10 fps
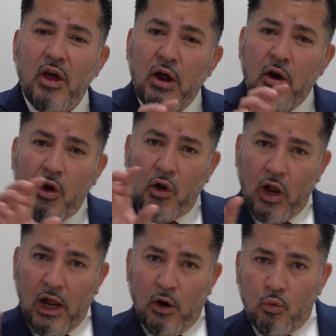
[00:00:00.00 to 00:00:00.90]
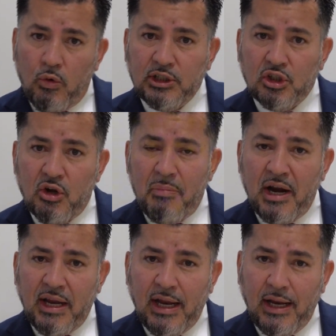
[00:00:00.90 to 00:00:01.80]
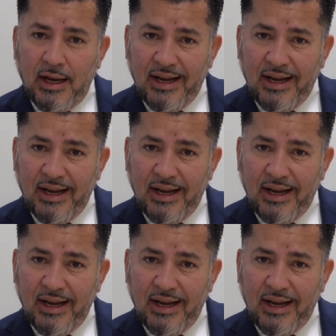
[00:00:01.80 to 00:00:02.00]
the original money